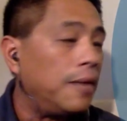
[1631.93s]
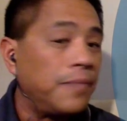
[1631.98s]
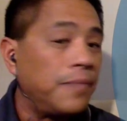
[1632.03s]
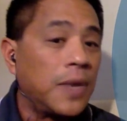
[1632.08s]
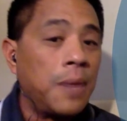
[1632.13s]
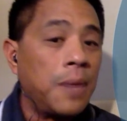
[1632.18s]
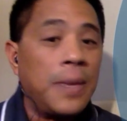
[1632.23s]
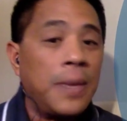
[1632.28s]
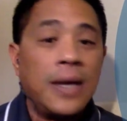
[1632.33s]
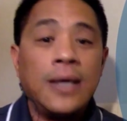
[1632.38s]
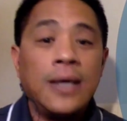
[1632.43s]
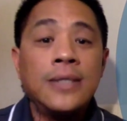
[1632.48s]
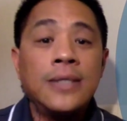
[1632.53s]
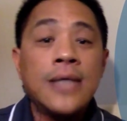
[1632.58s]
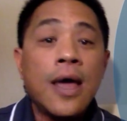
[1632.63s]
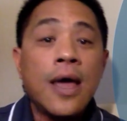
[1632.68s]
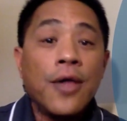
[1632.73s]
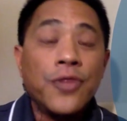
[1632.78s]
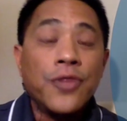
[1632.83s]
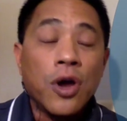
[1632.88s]
committees,
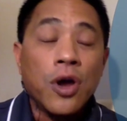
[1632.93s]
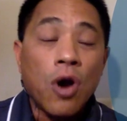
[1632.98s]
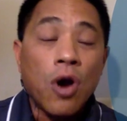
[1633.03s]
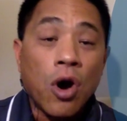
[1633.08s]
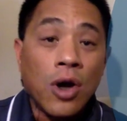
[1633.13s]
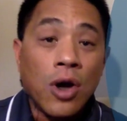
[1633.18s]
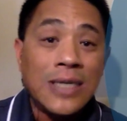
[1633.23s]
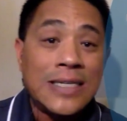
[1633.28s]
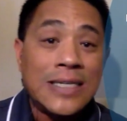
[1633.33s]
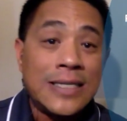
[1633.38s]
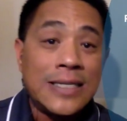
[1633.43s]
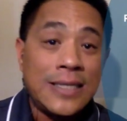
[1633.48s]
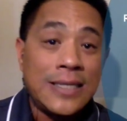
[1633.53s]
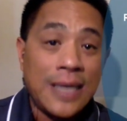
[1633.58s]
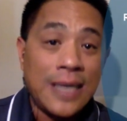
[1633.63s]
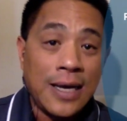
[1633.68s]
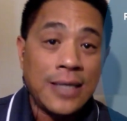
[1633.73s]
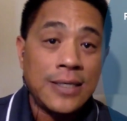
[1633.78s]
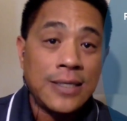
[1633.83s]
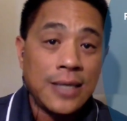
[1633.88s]
there are
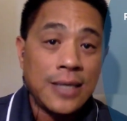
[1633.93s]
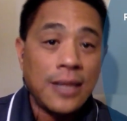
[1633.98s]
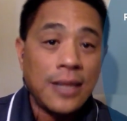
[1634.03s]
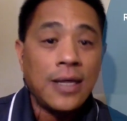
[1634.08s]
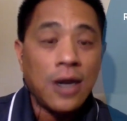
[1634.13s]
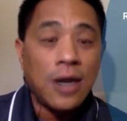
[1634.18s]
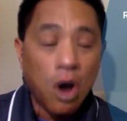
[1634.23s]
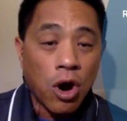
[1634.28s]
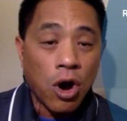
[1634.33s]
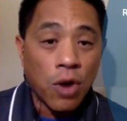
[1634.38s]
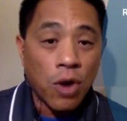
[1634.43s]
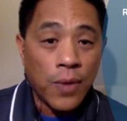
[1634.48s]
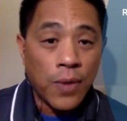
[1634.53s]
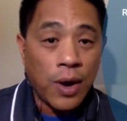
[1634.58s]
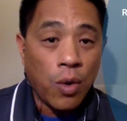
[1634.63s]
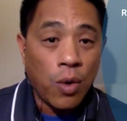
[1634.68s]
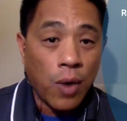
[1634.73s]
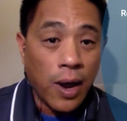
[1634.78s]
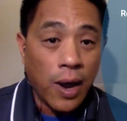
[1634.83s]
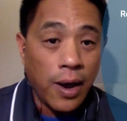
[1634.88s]
6 that are
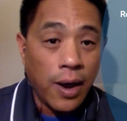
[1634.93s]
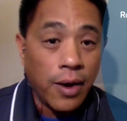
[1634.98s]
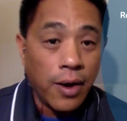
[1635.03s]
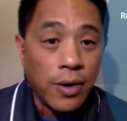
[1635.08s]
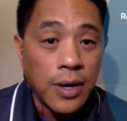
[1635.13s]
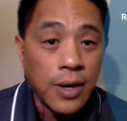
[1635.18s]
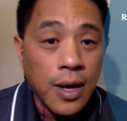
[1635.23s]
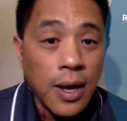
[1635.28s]
required.